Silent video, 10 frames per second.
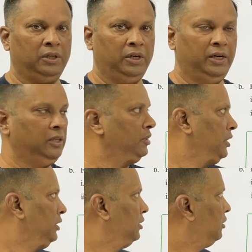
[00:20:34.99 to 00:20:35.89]
8
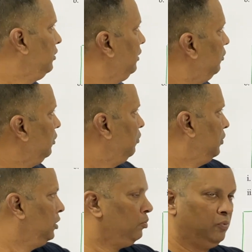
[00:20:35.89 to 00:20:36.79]
3s are 24.
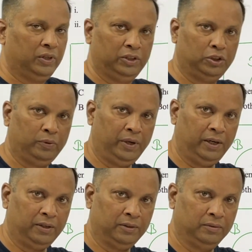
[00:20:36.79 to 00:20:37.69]
1 is to
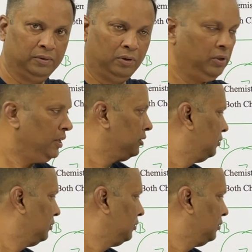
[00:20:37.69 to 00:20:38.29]
8. Okay.